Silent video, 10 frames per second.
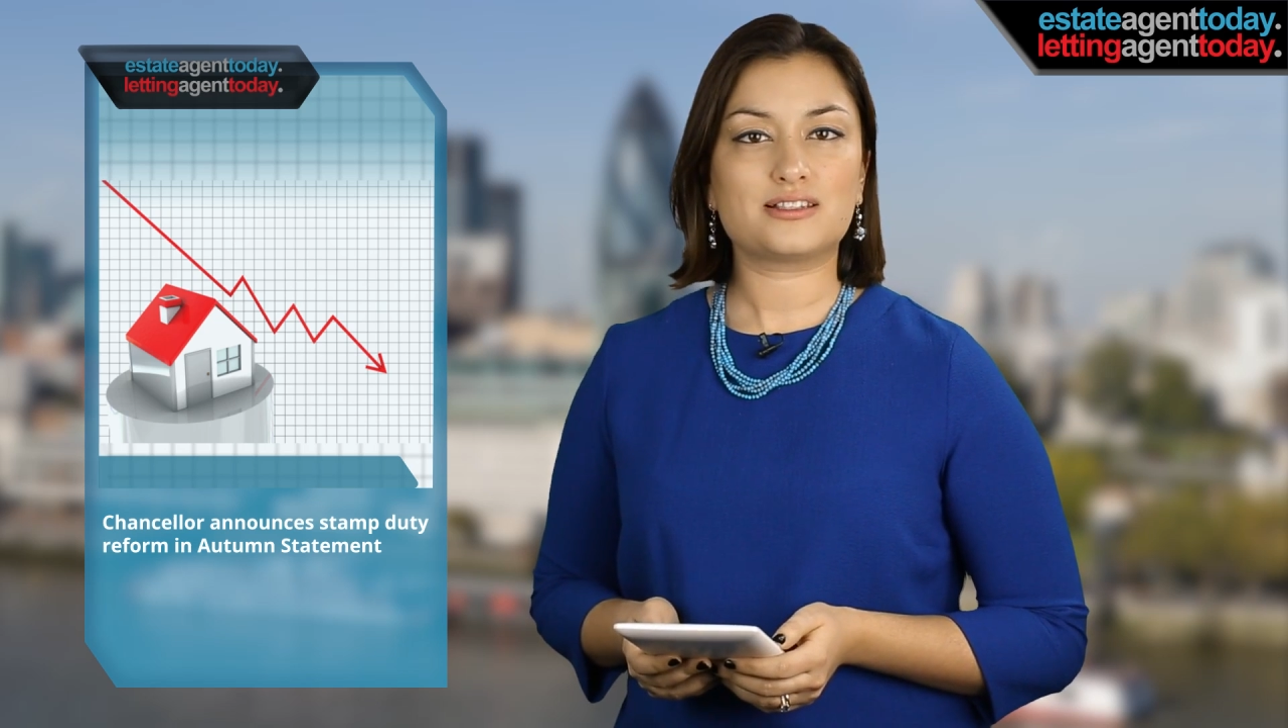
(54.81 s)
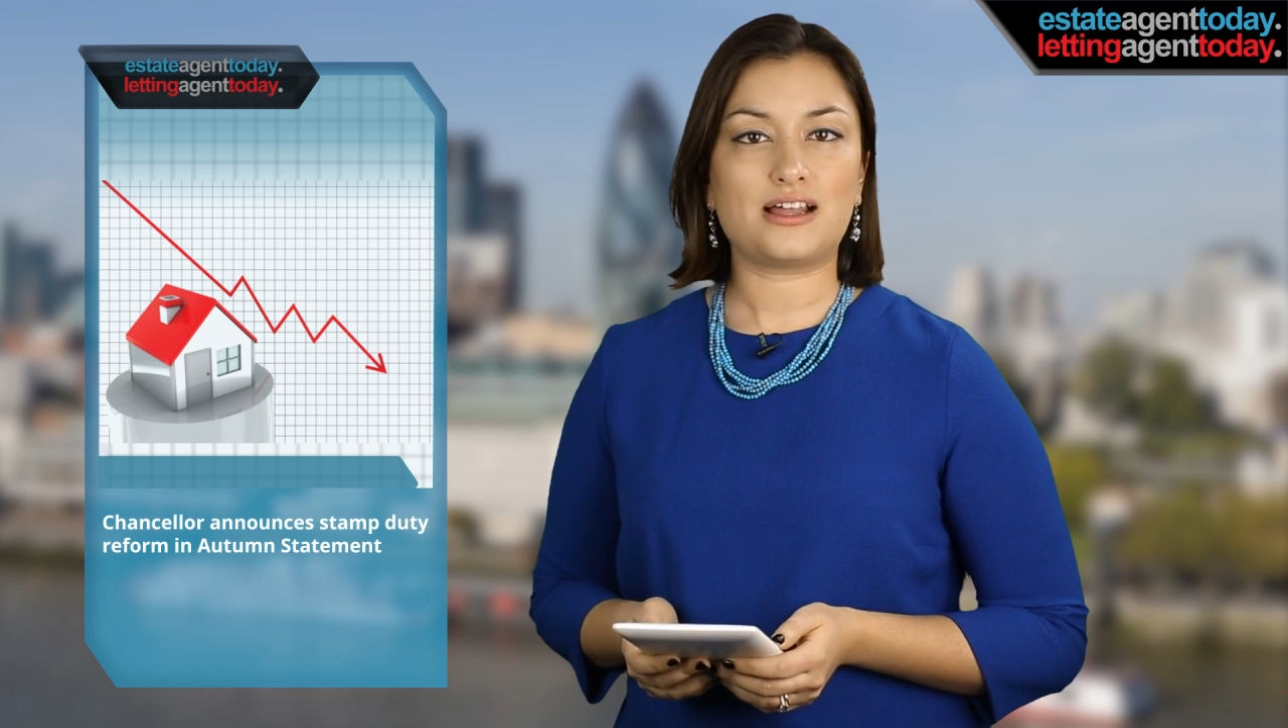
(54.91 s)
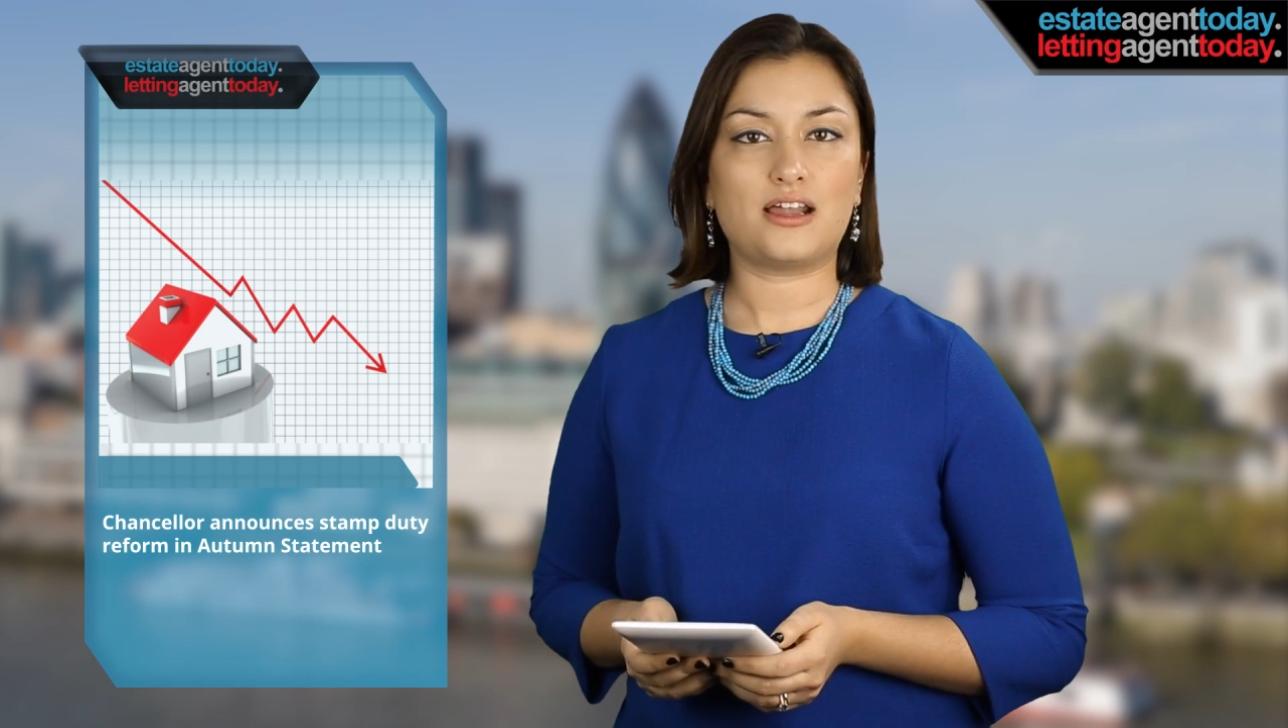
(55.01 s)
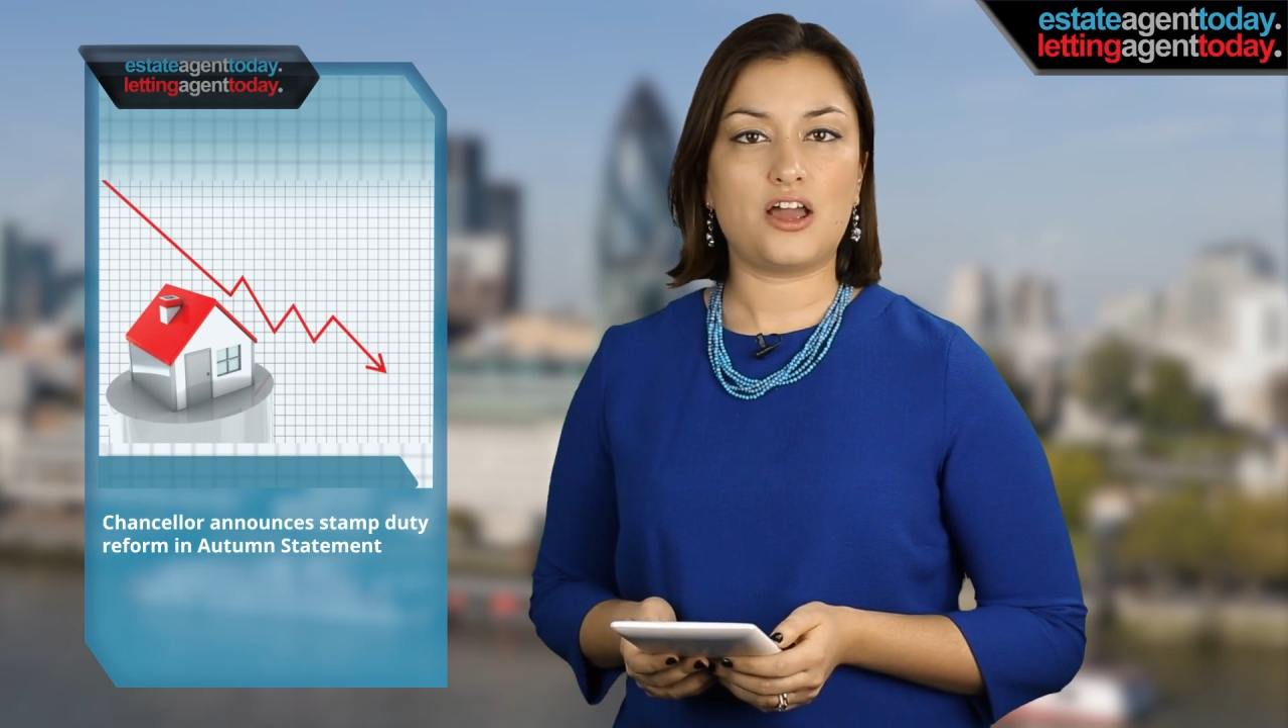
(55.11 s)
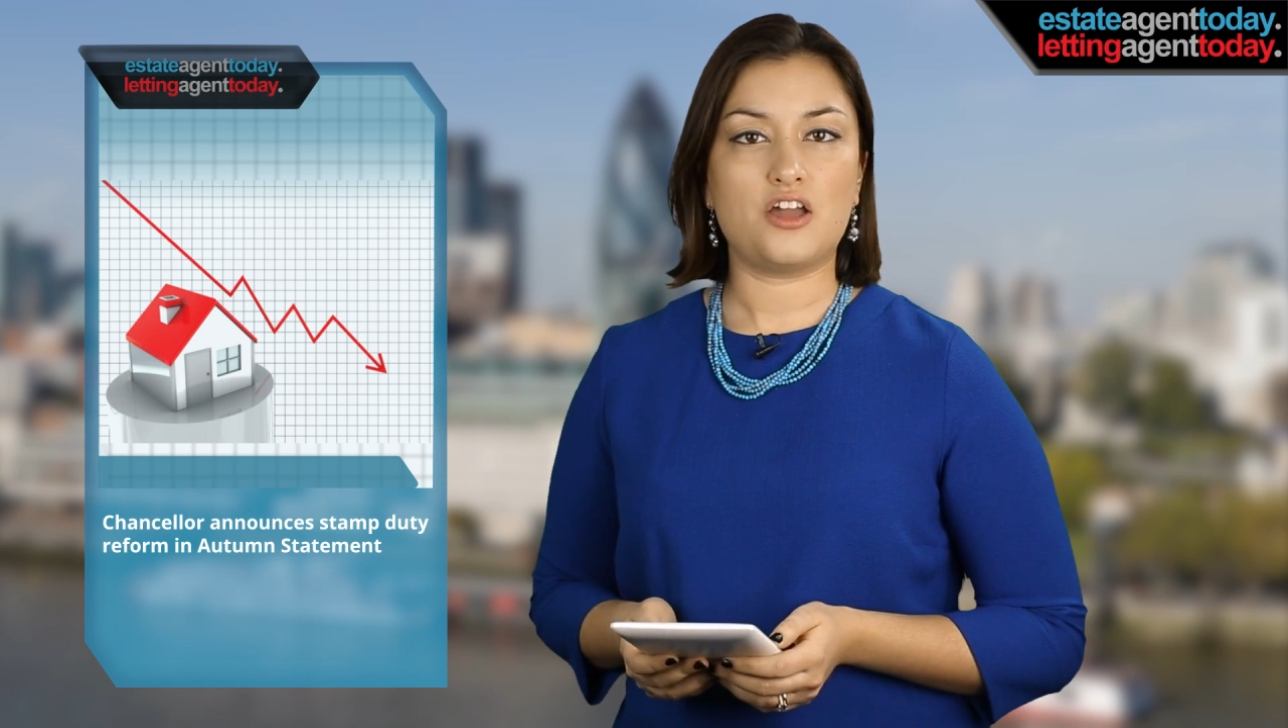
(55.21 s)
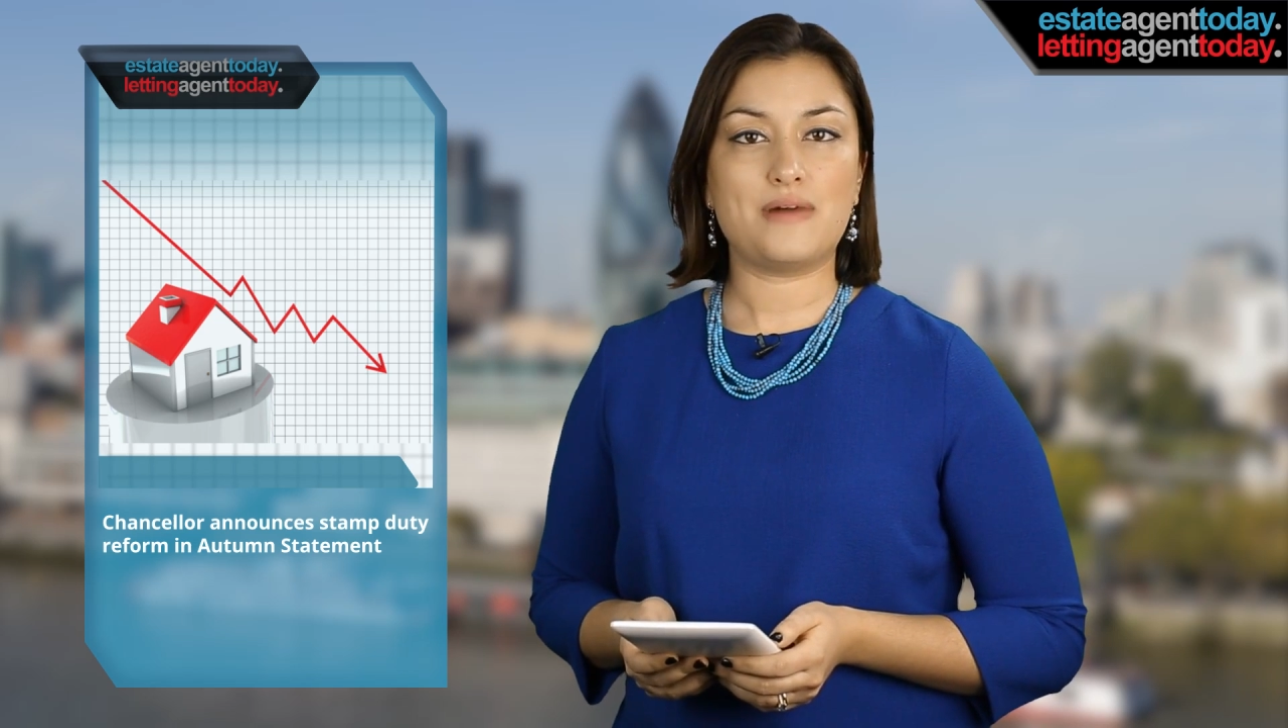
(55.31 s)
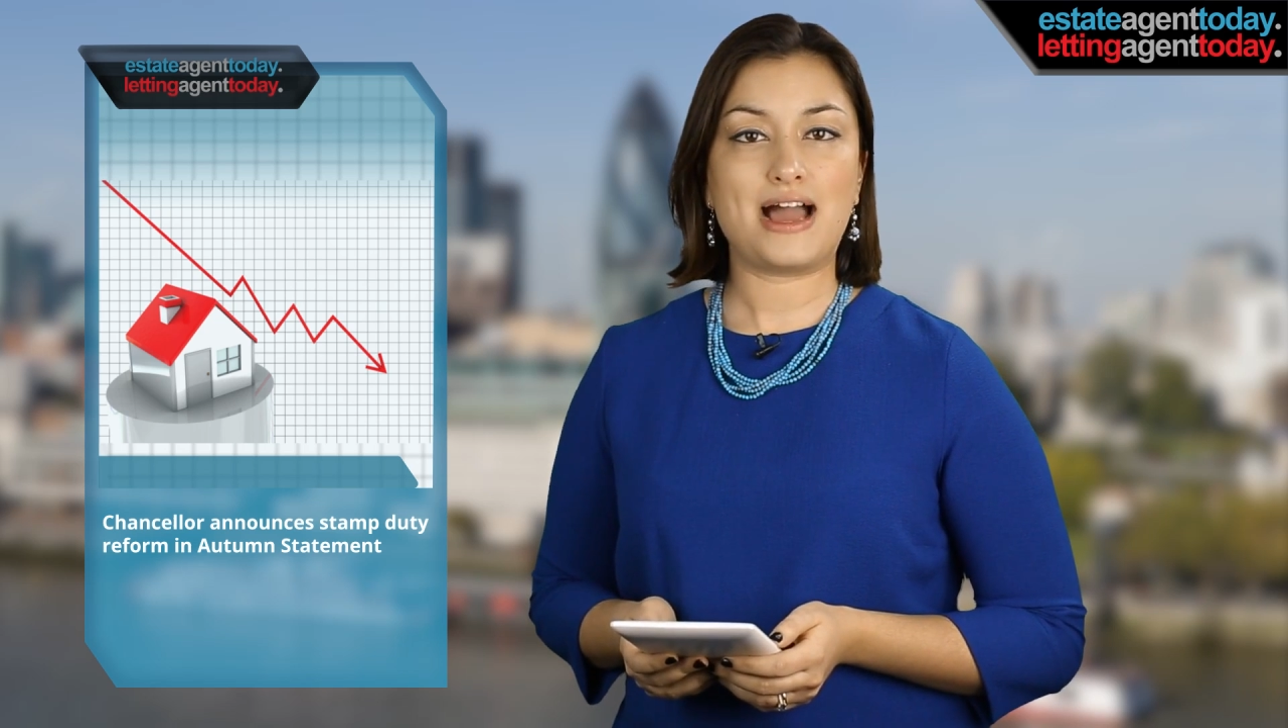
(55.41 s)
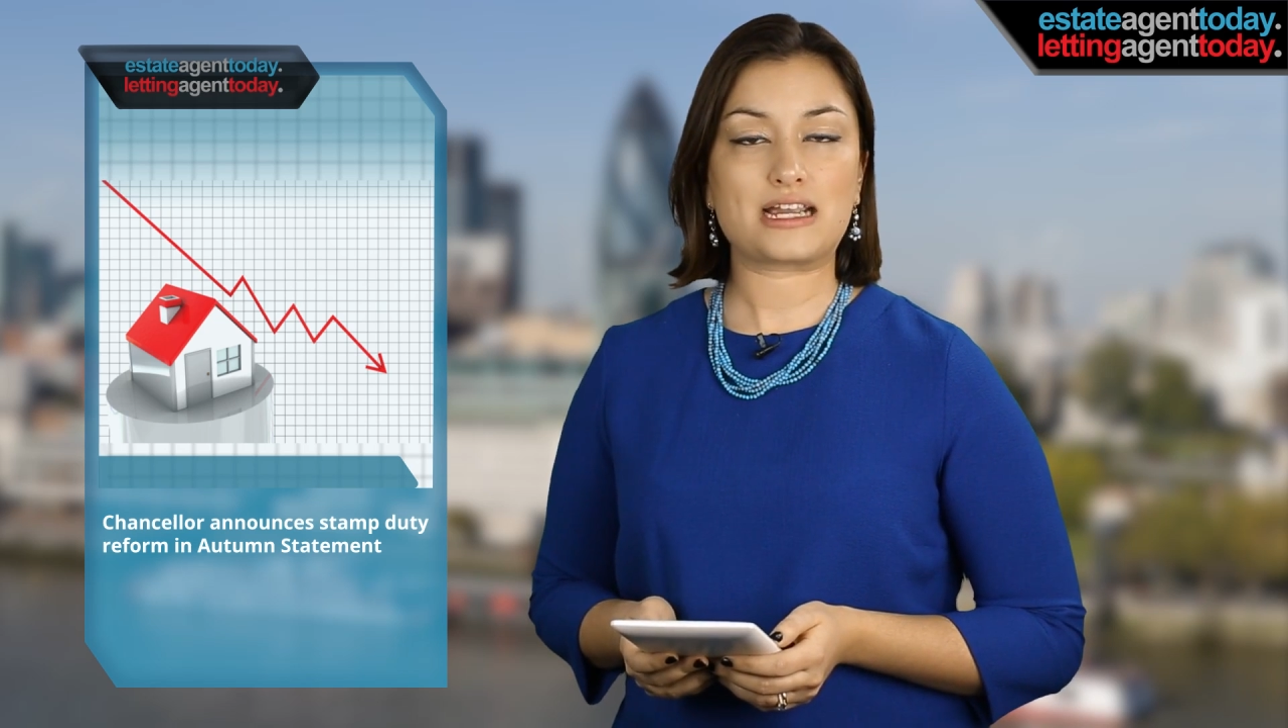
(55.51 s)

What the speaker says: to sell a home